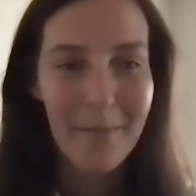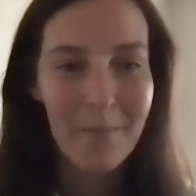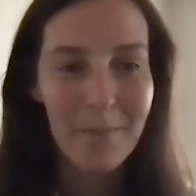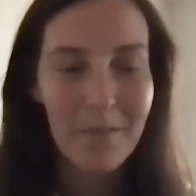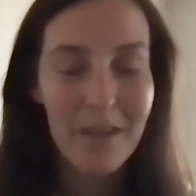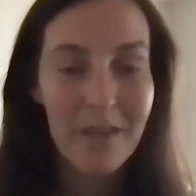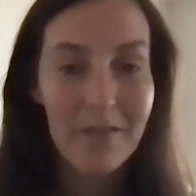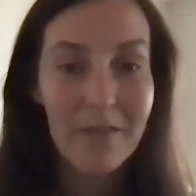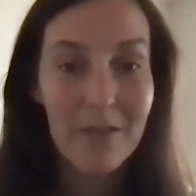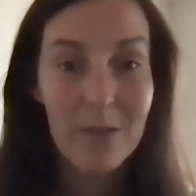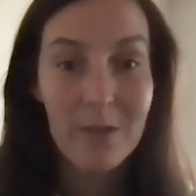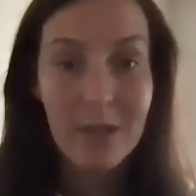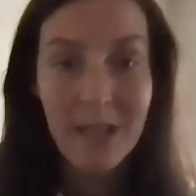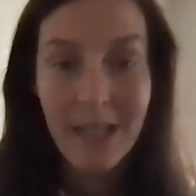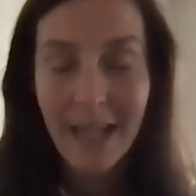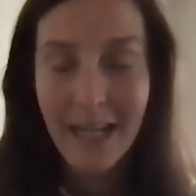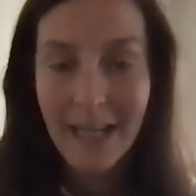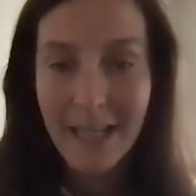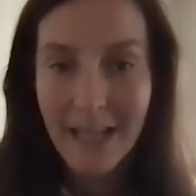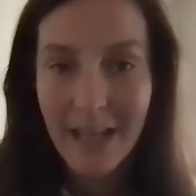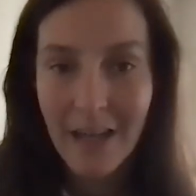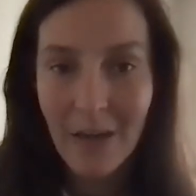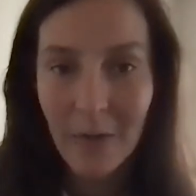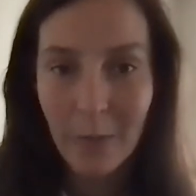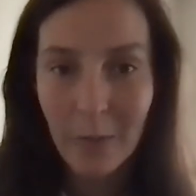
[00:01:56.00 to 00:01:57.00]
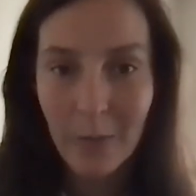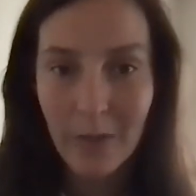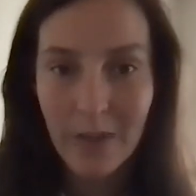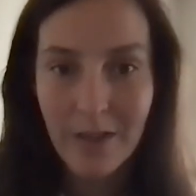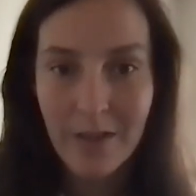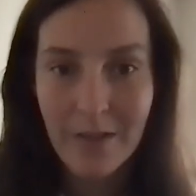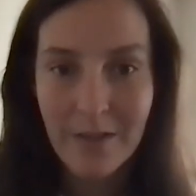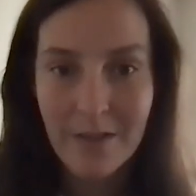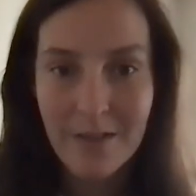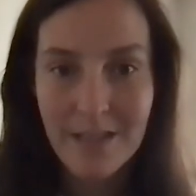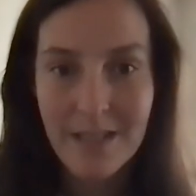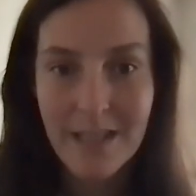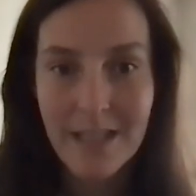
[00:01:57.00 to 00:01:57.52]
If you need any help with your
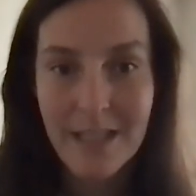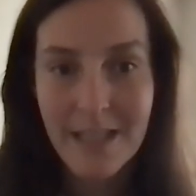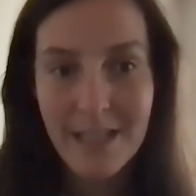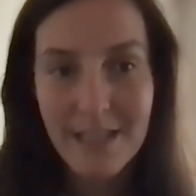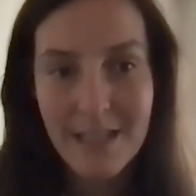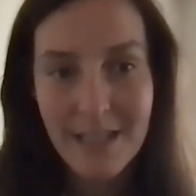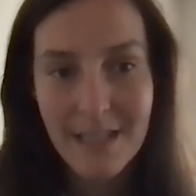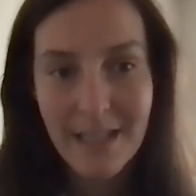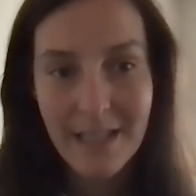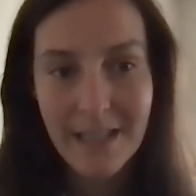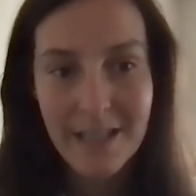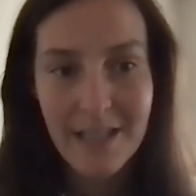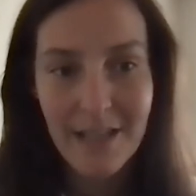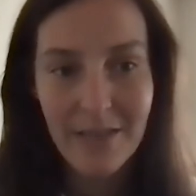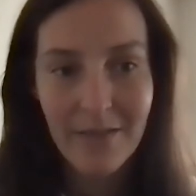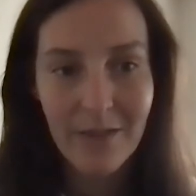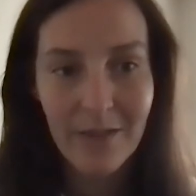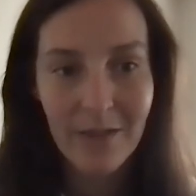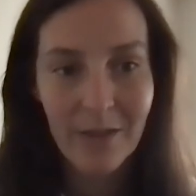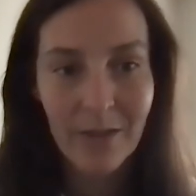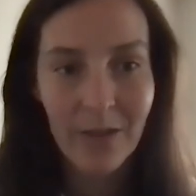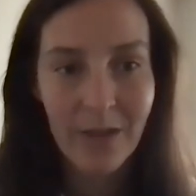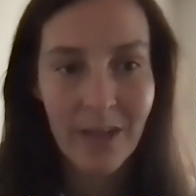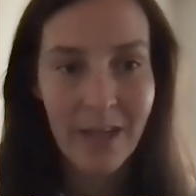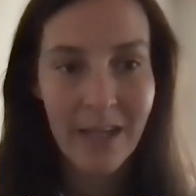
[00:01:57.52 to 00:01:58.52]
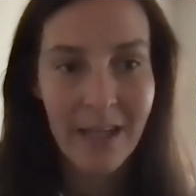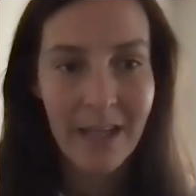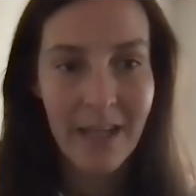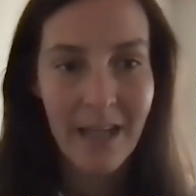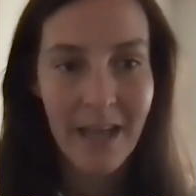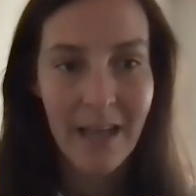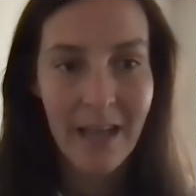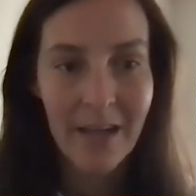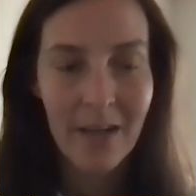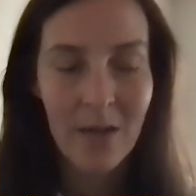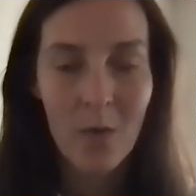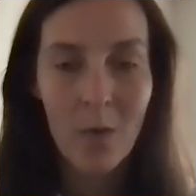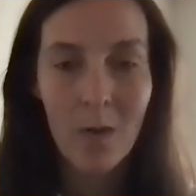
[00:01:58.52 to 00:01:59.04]
statistics, if you're looking at
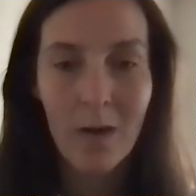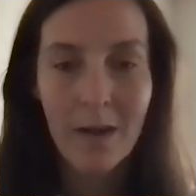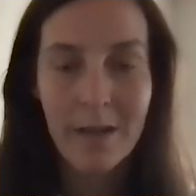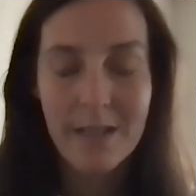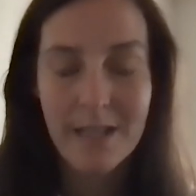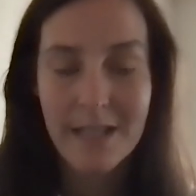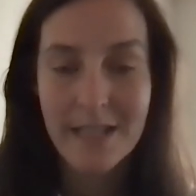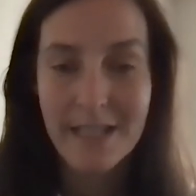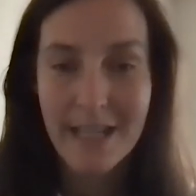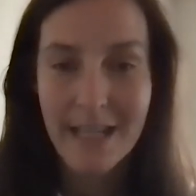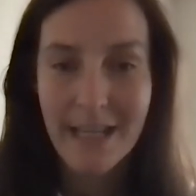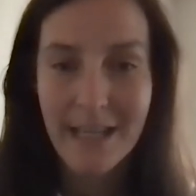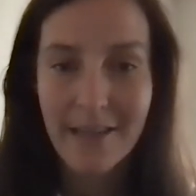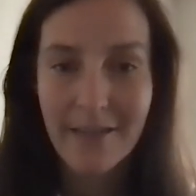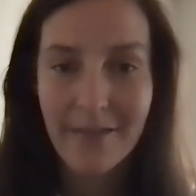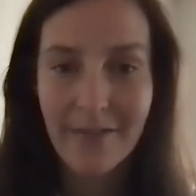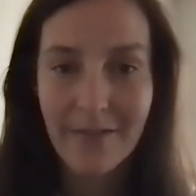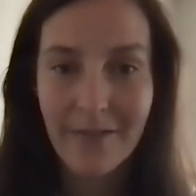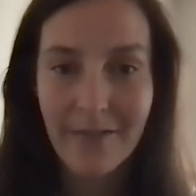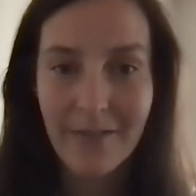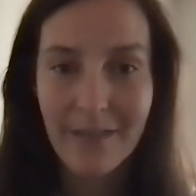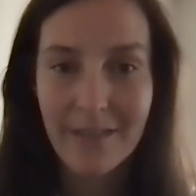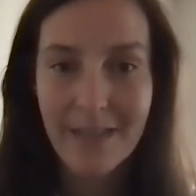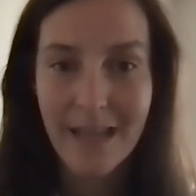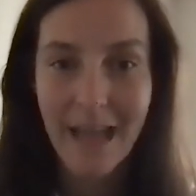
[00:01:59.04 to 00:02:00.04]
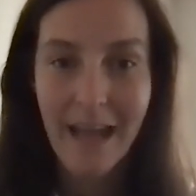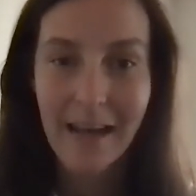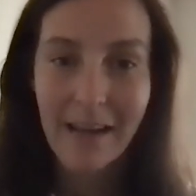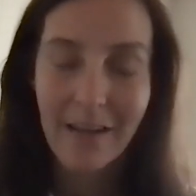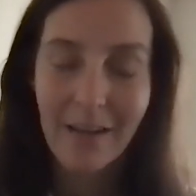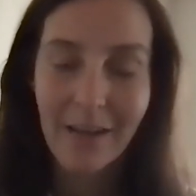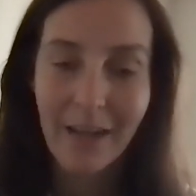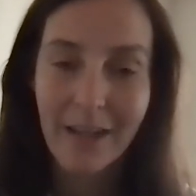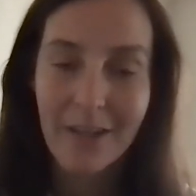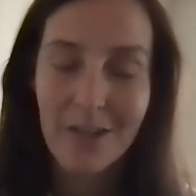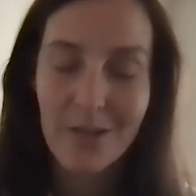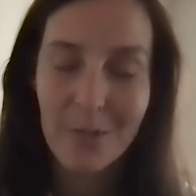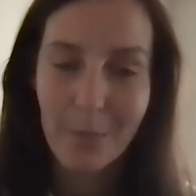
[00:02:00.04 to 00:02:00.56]
a quantitative data
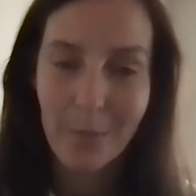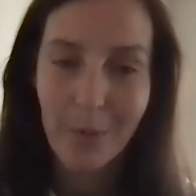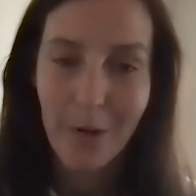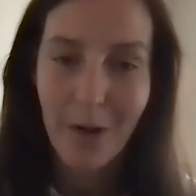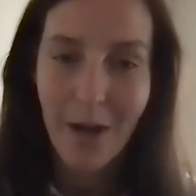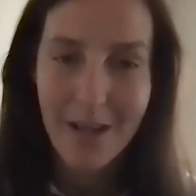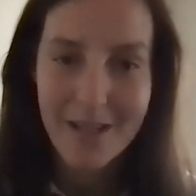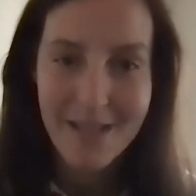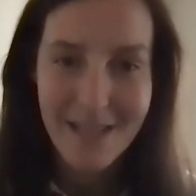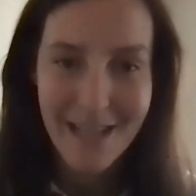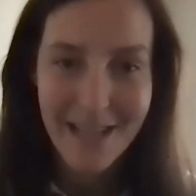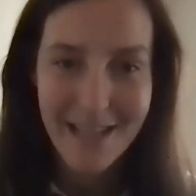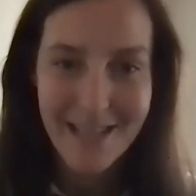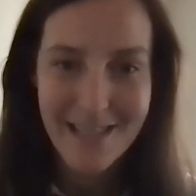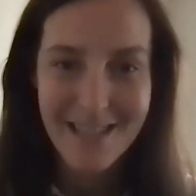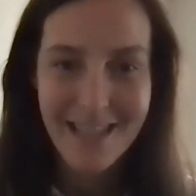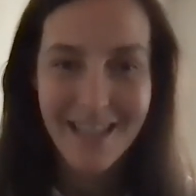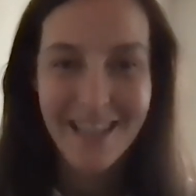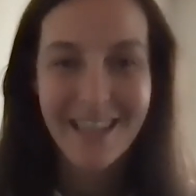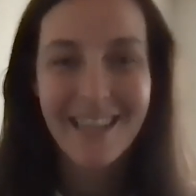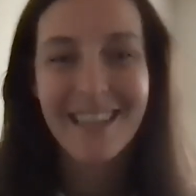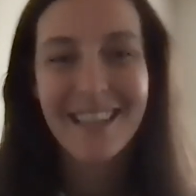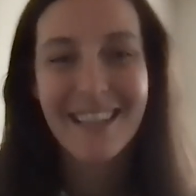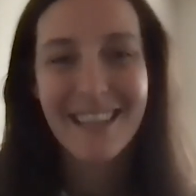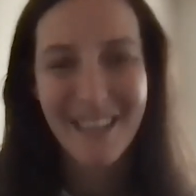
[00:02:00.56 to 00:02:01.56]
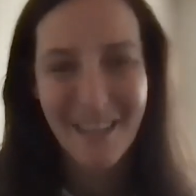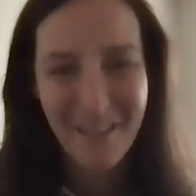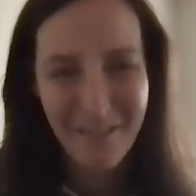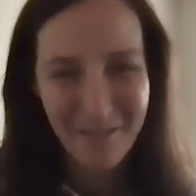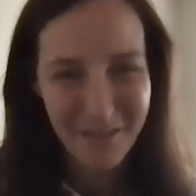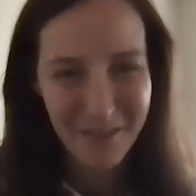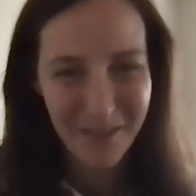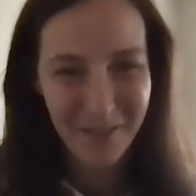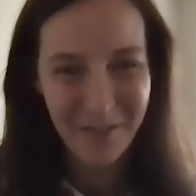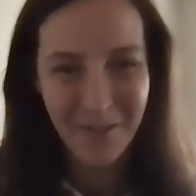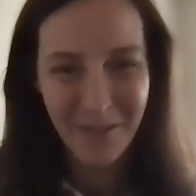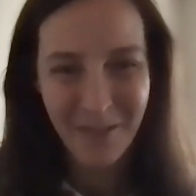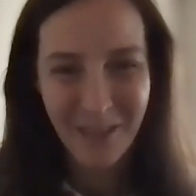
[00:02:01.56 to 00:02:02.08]
collection process,
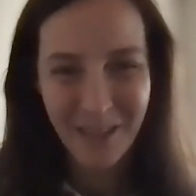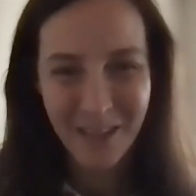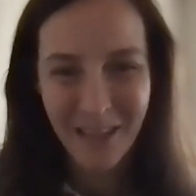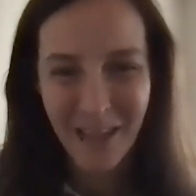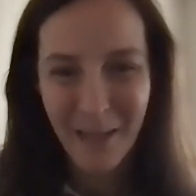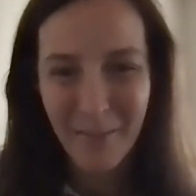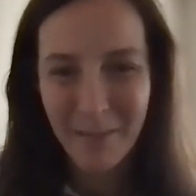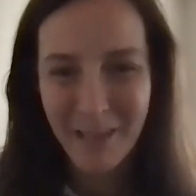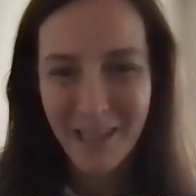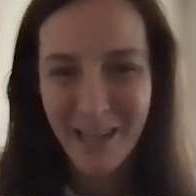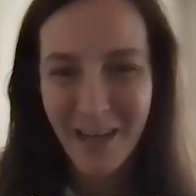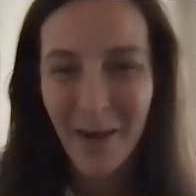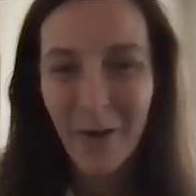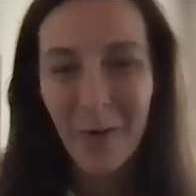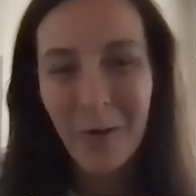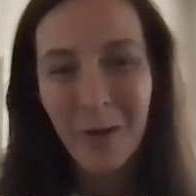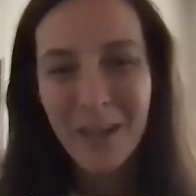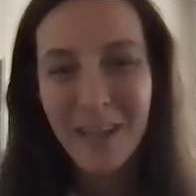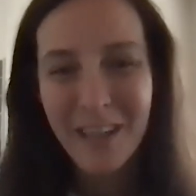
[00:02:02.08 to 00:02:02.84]
feel free to let me know.